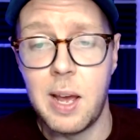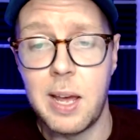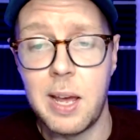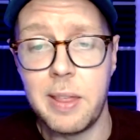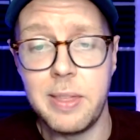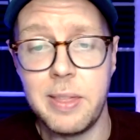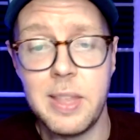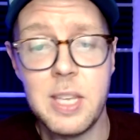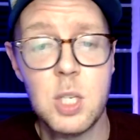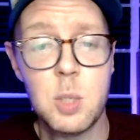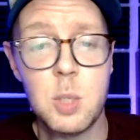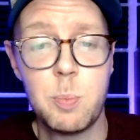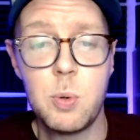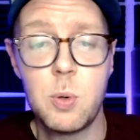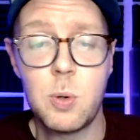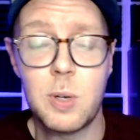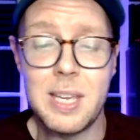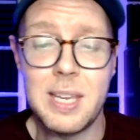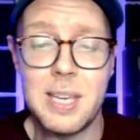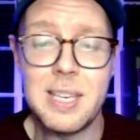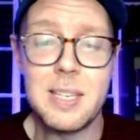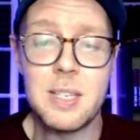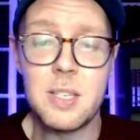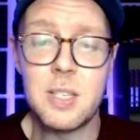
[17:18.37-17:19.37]
This book
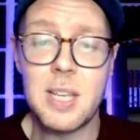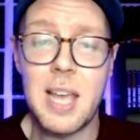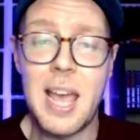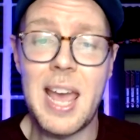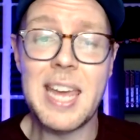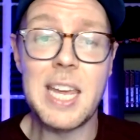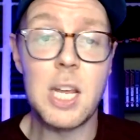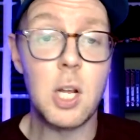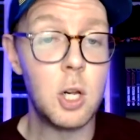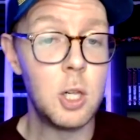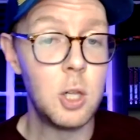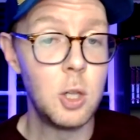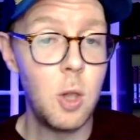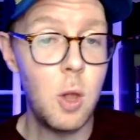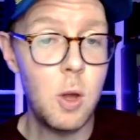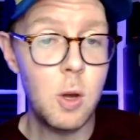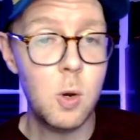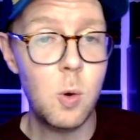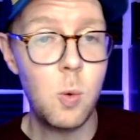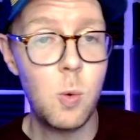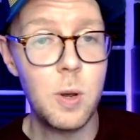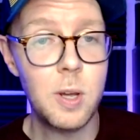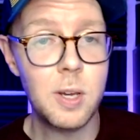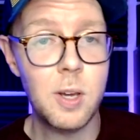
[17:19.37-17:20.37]
is A
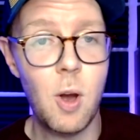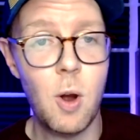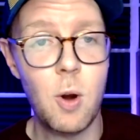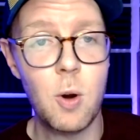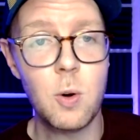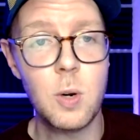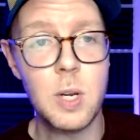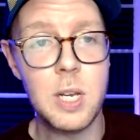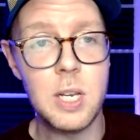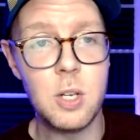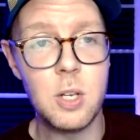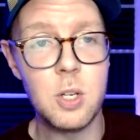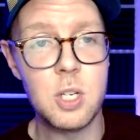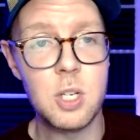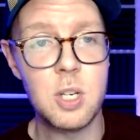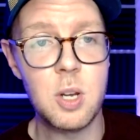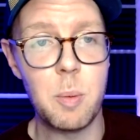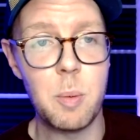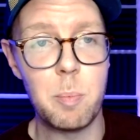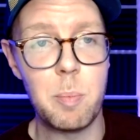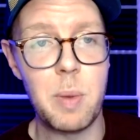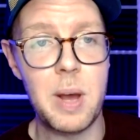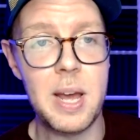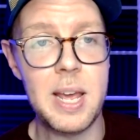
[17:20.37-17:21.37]
Clockwork Orange
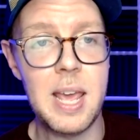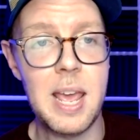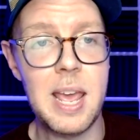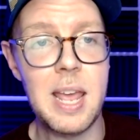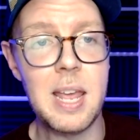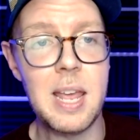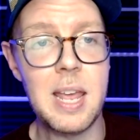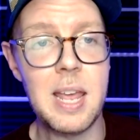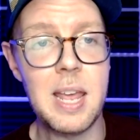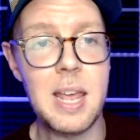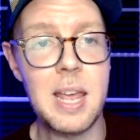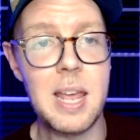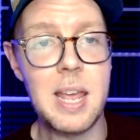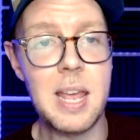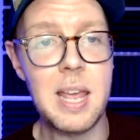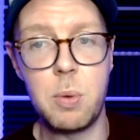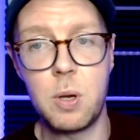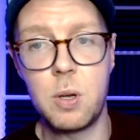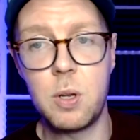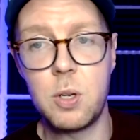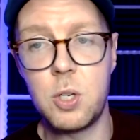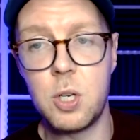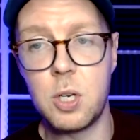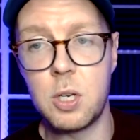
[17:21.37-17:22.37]
by Anthony
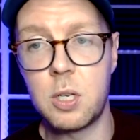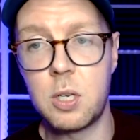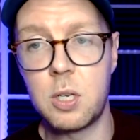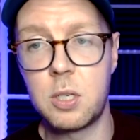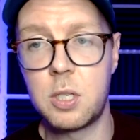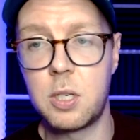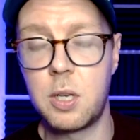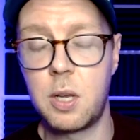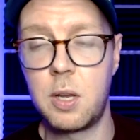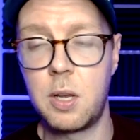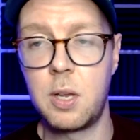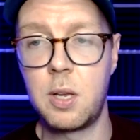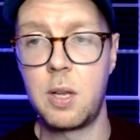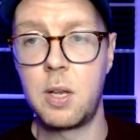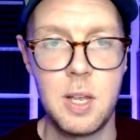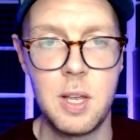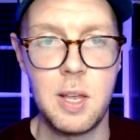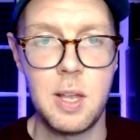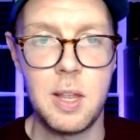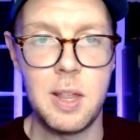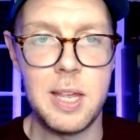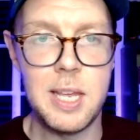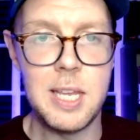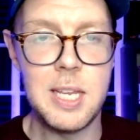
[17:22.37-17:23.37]
Burgess.
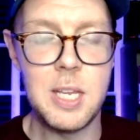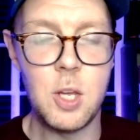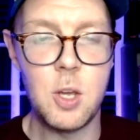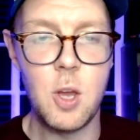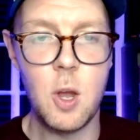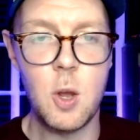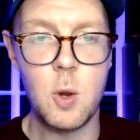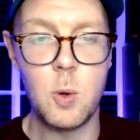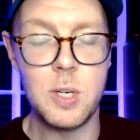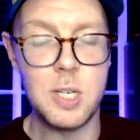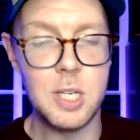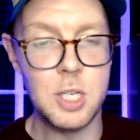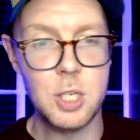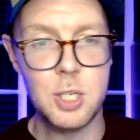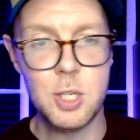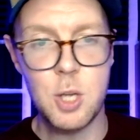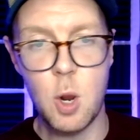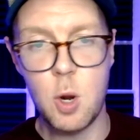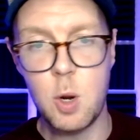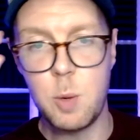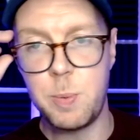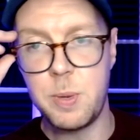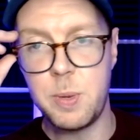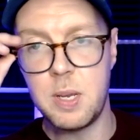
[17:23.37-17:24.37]
There you go, a
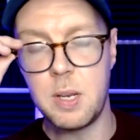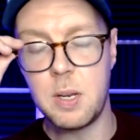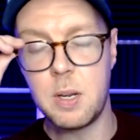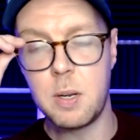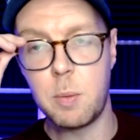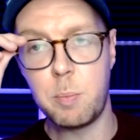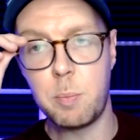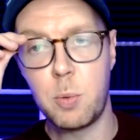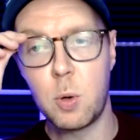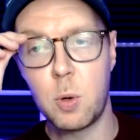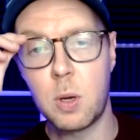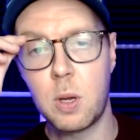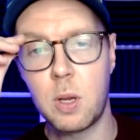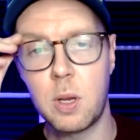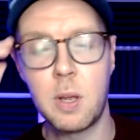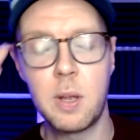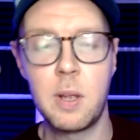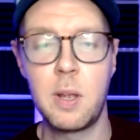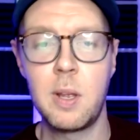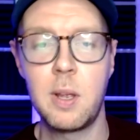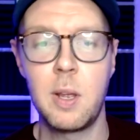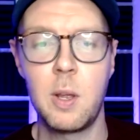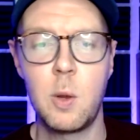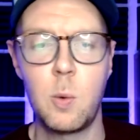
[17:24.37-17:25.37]
dystopian book.
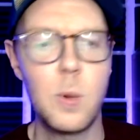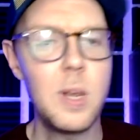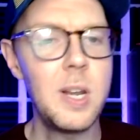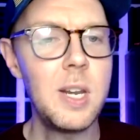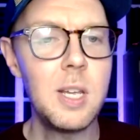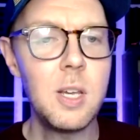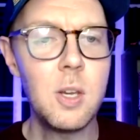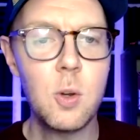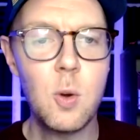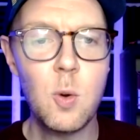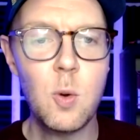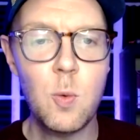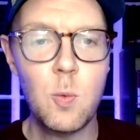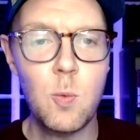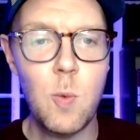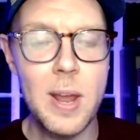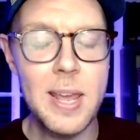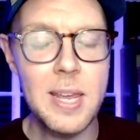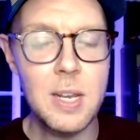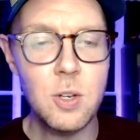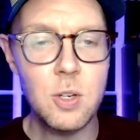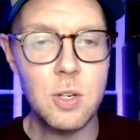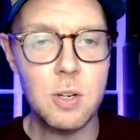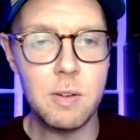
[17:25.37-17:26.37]
Getting a good
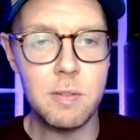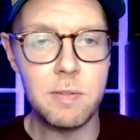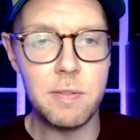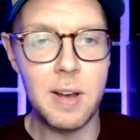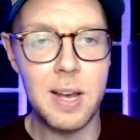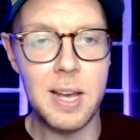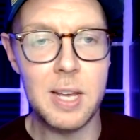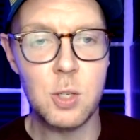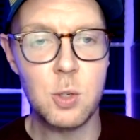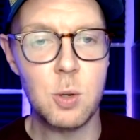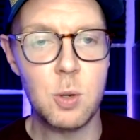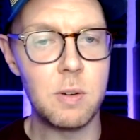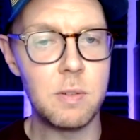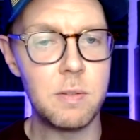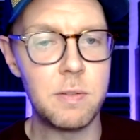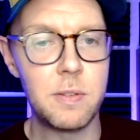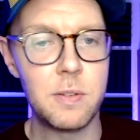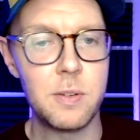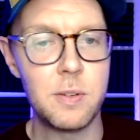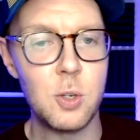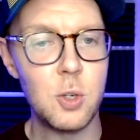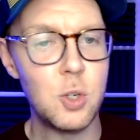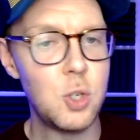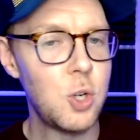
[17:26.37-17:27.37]
range of sort of
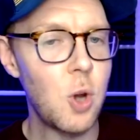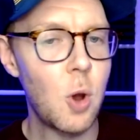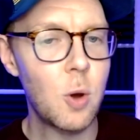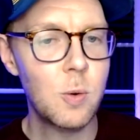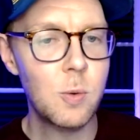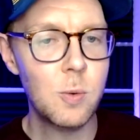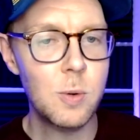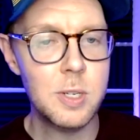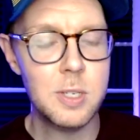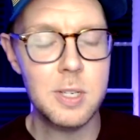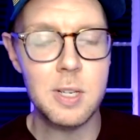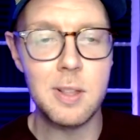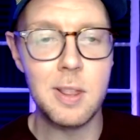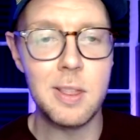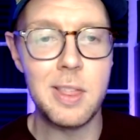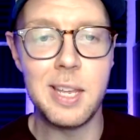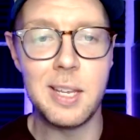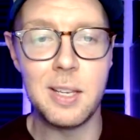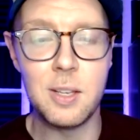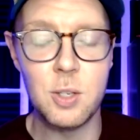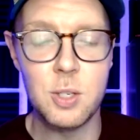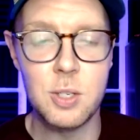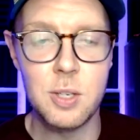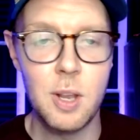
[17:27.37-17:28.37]
genres and
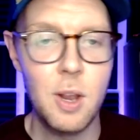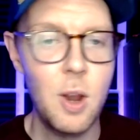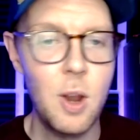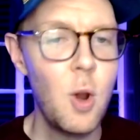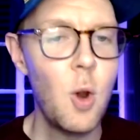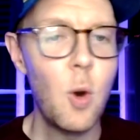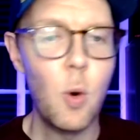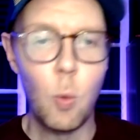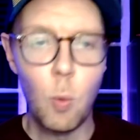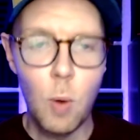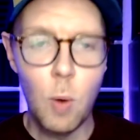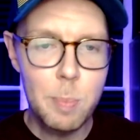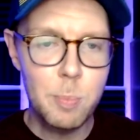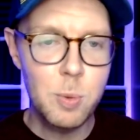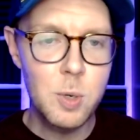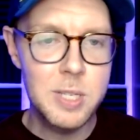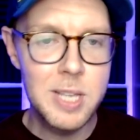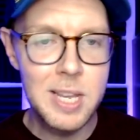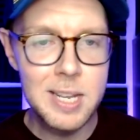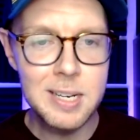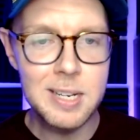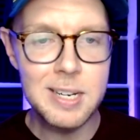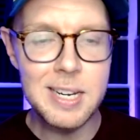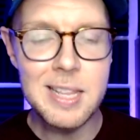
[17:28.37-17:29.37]
things
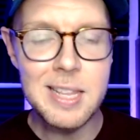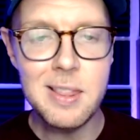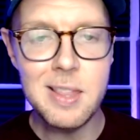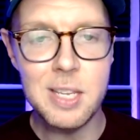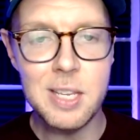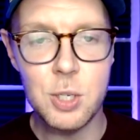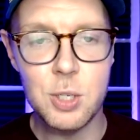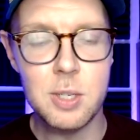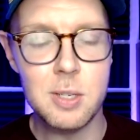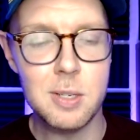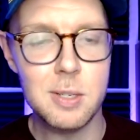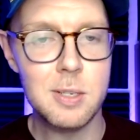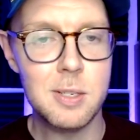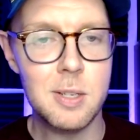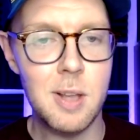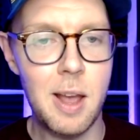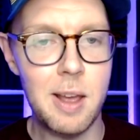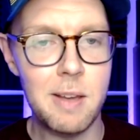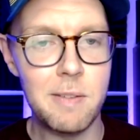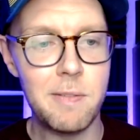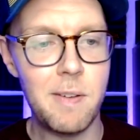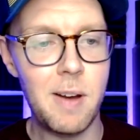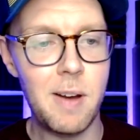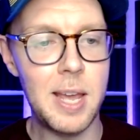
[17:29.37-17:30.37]
represented in this
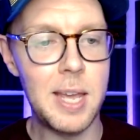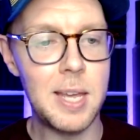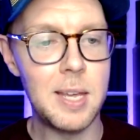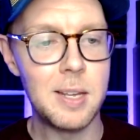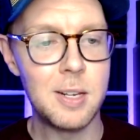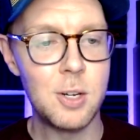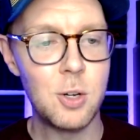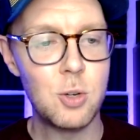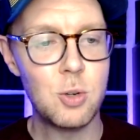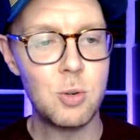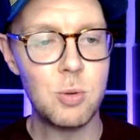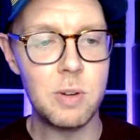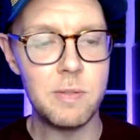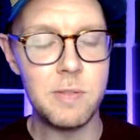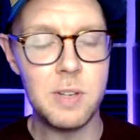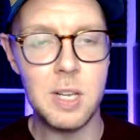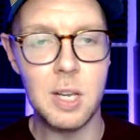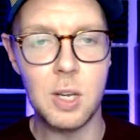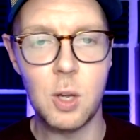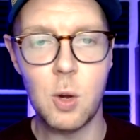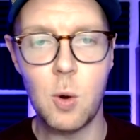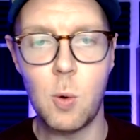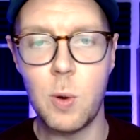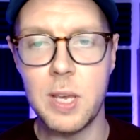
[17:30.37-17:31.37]
sci-fi
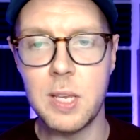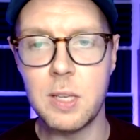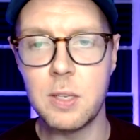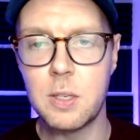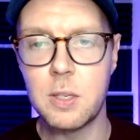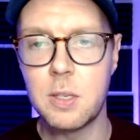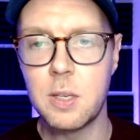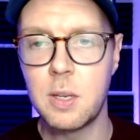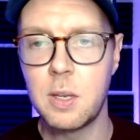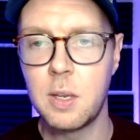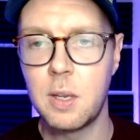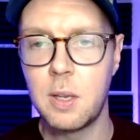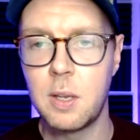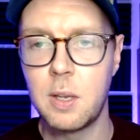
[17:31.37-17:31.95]
trivia quiz.